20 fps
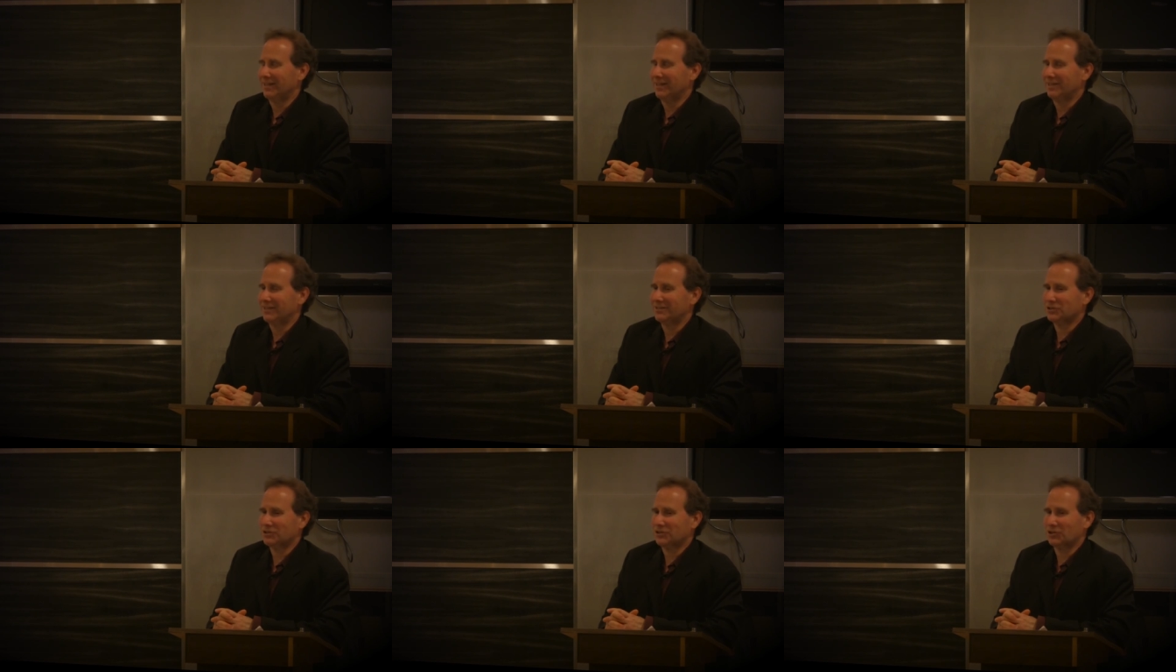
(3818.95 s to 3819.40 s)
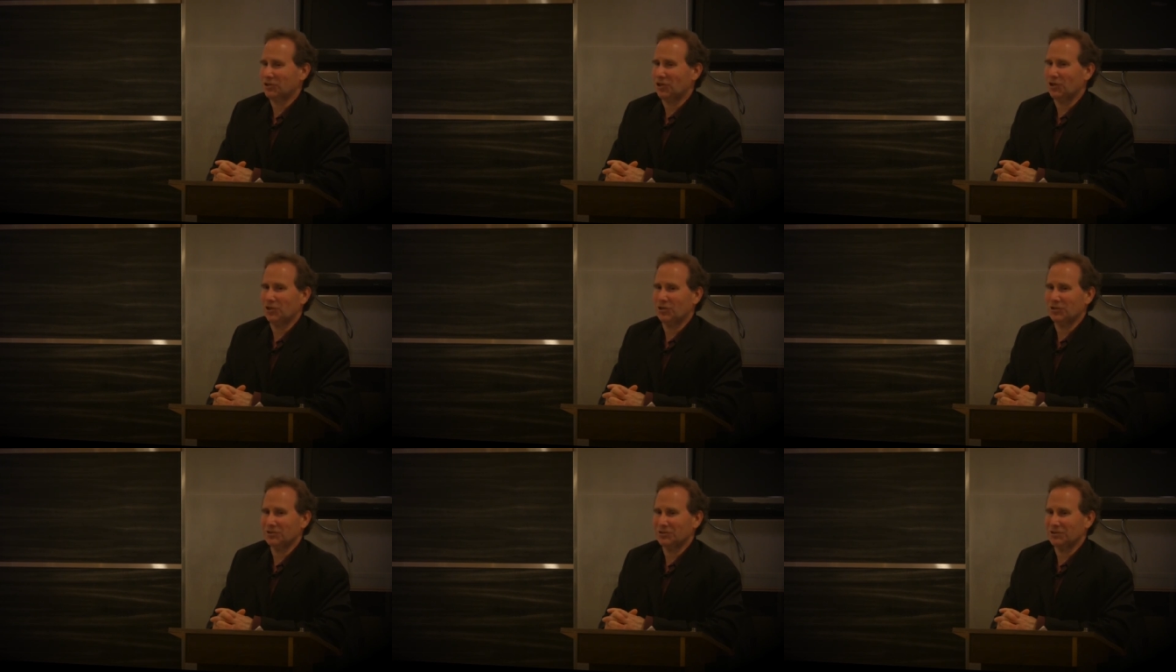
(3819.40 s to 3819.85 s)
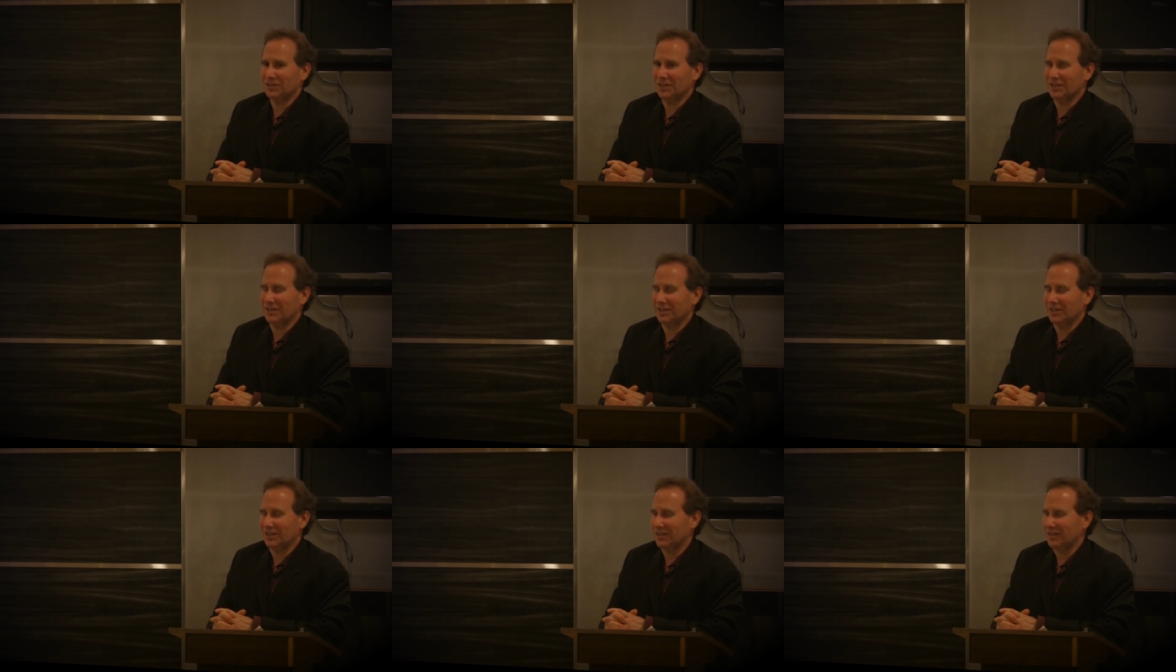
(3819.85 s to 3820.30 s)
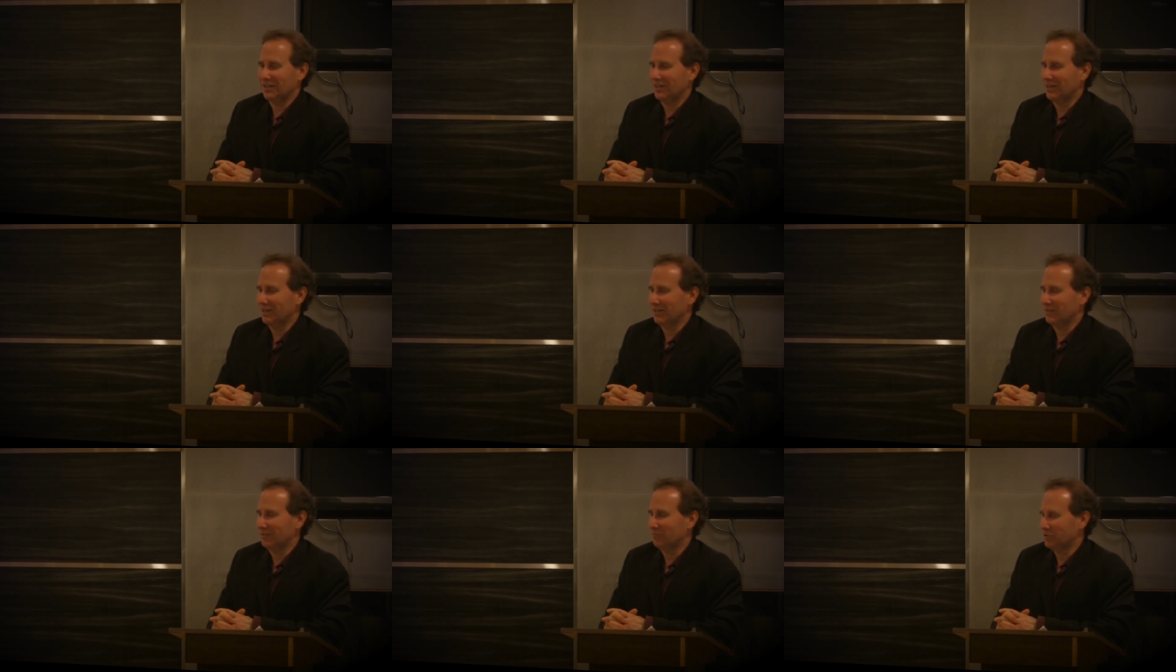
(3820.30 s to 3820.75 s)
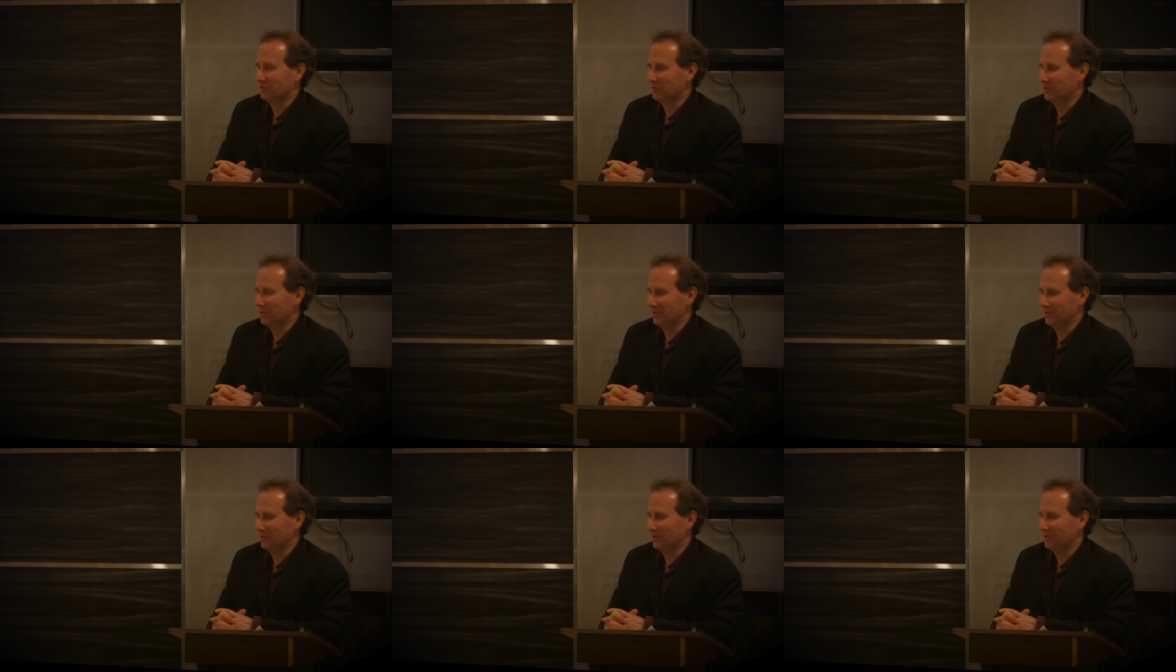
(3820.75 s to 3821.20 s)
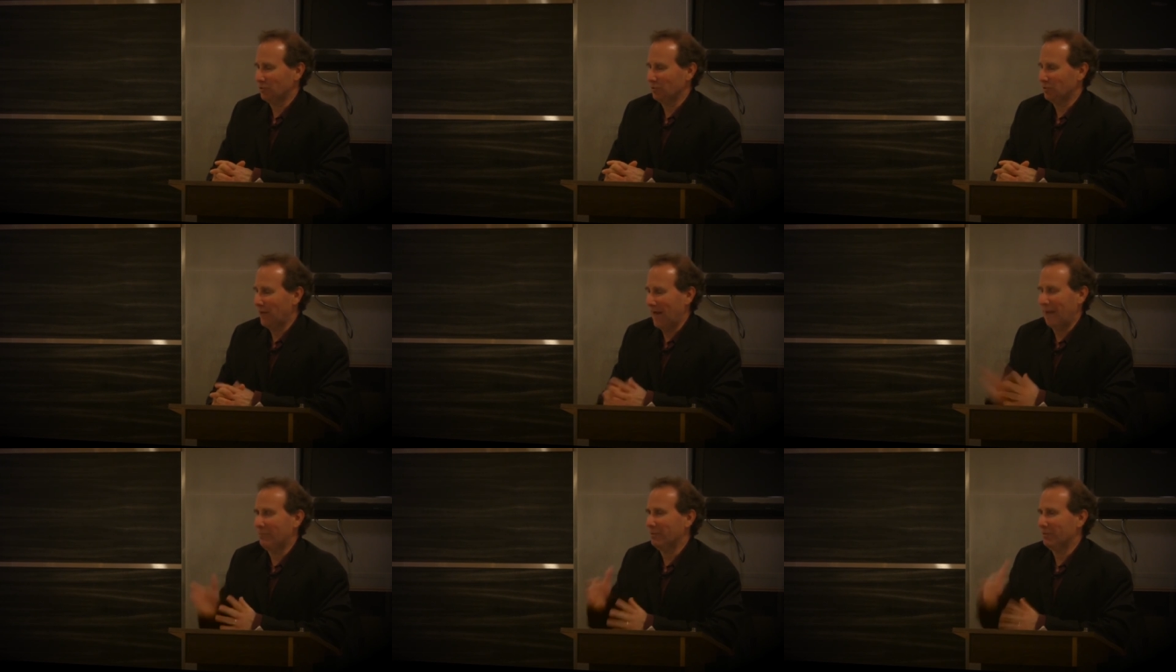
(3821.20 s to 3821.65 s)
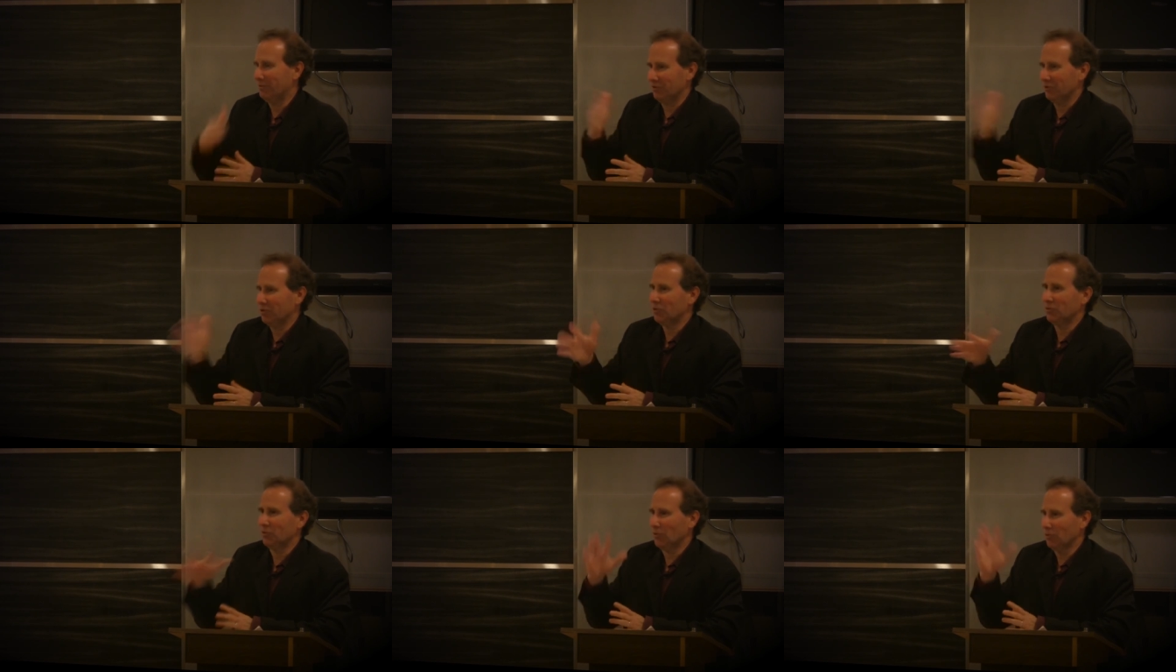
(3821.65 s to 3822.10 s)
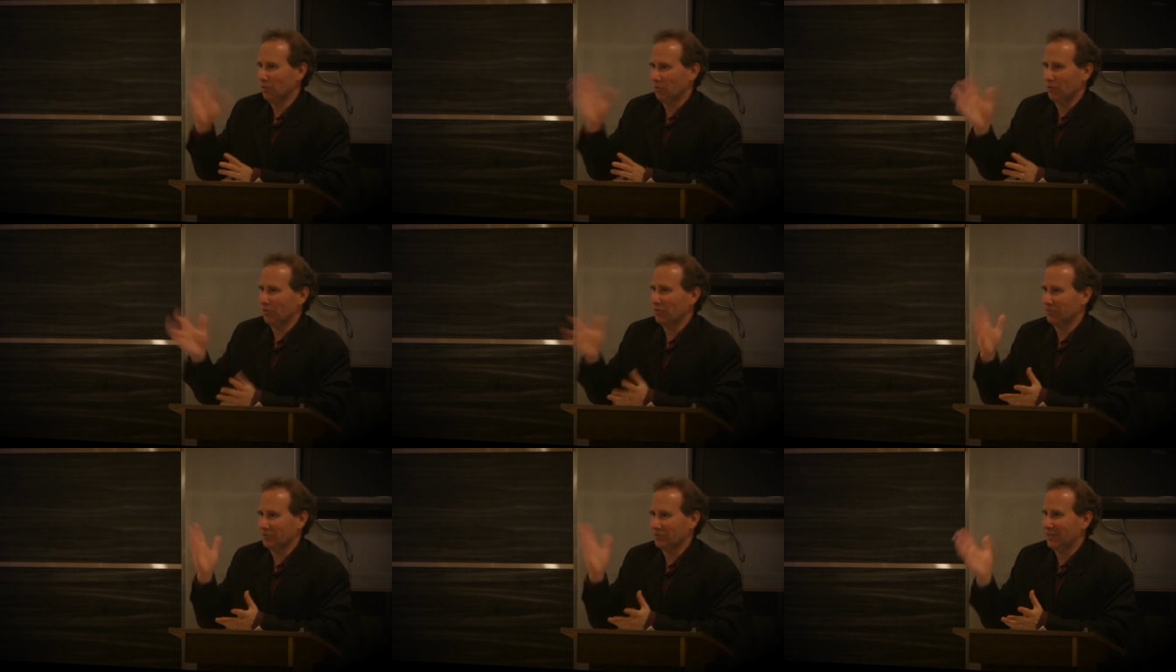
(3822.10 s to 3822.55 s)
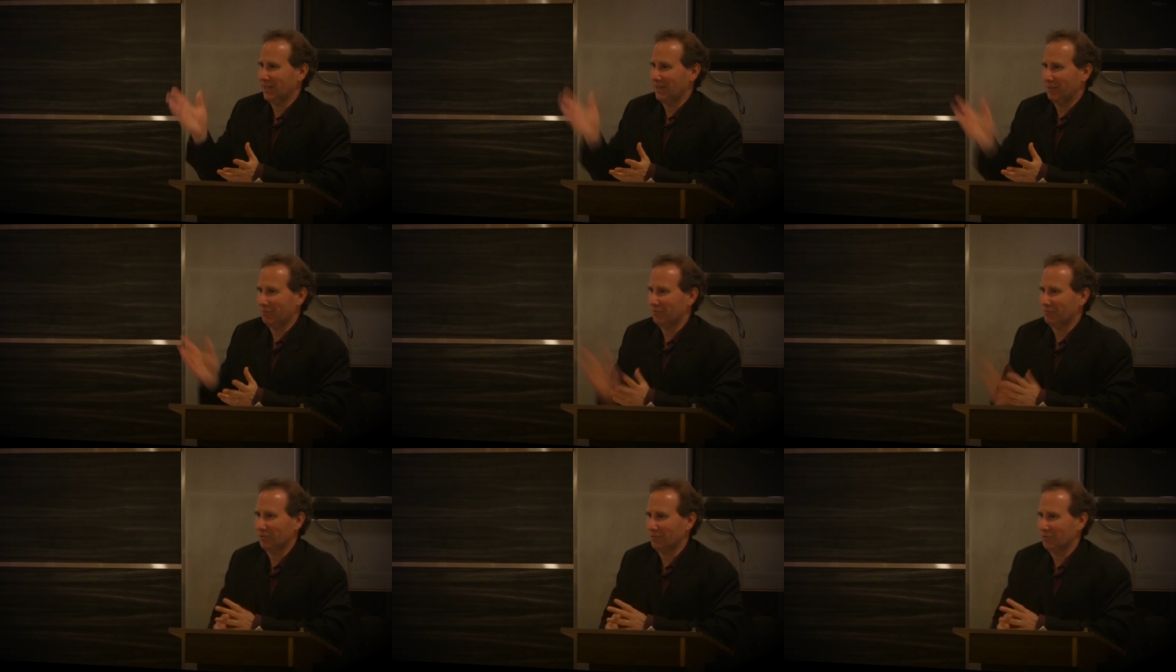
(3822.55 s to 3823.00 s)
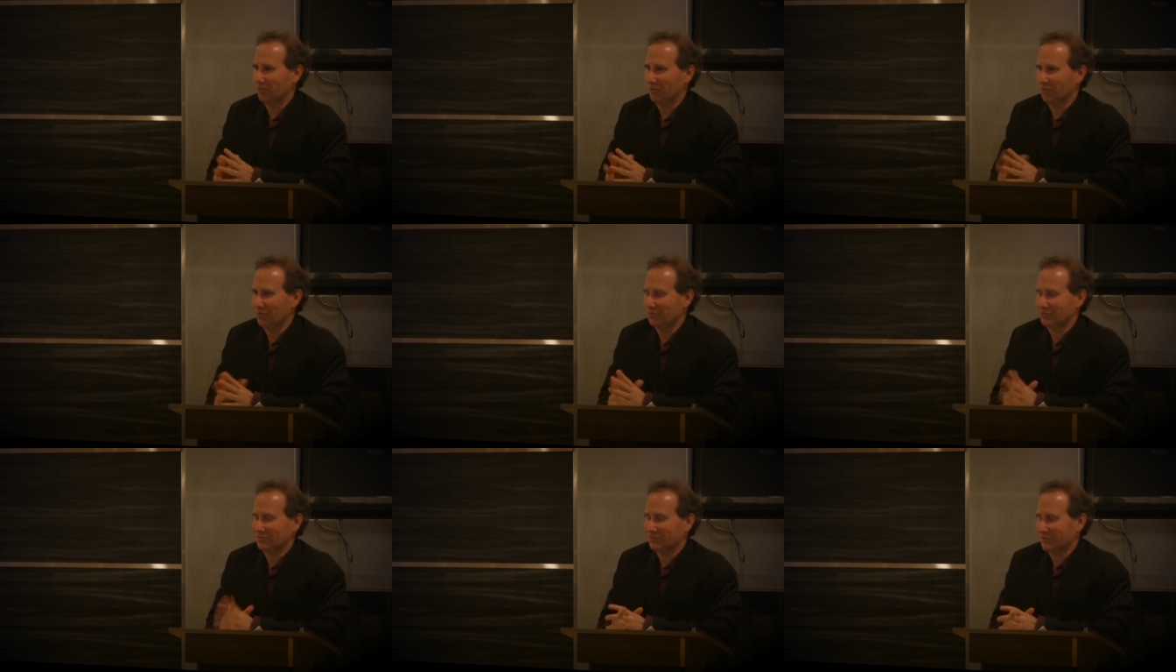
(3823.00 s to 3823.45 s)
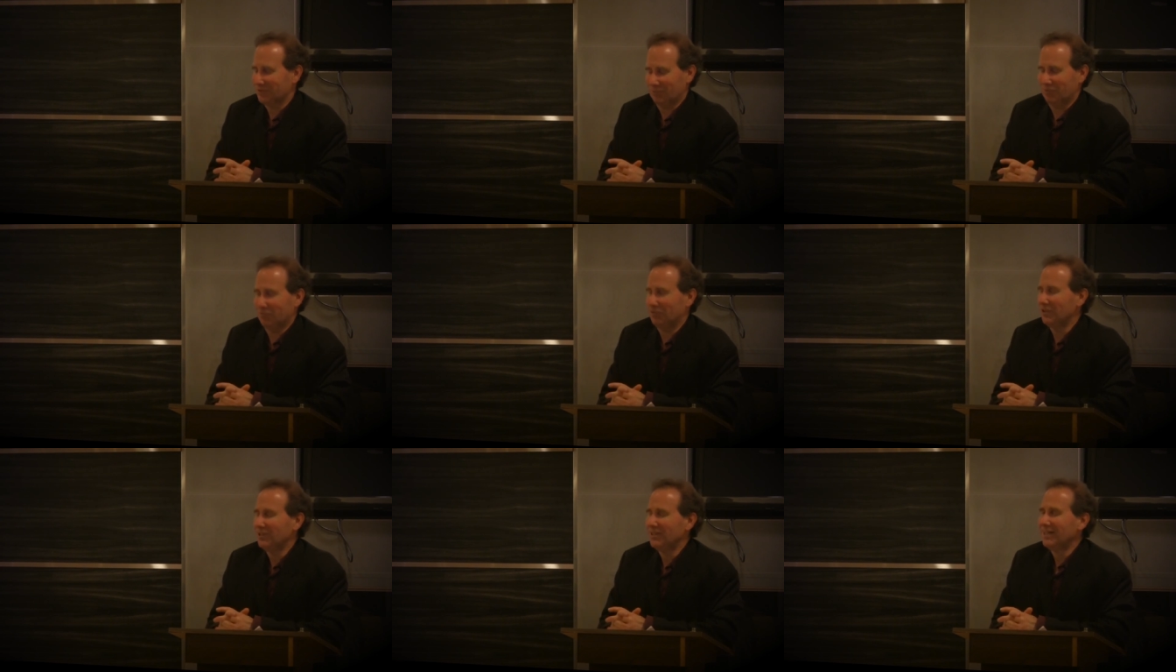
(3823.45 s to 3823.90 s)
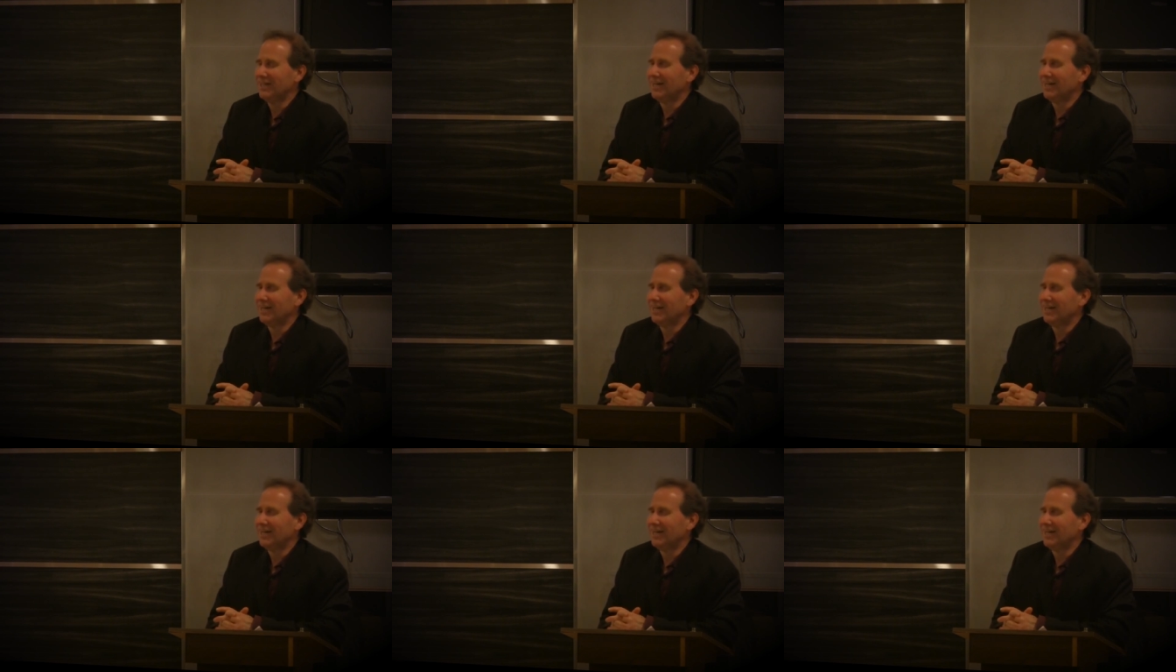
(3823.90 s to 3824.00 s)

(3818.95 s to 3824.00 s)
It's called, uh, uh, it was the new Amityville Horror. It was an Amityville Horror sequel.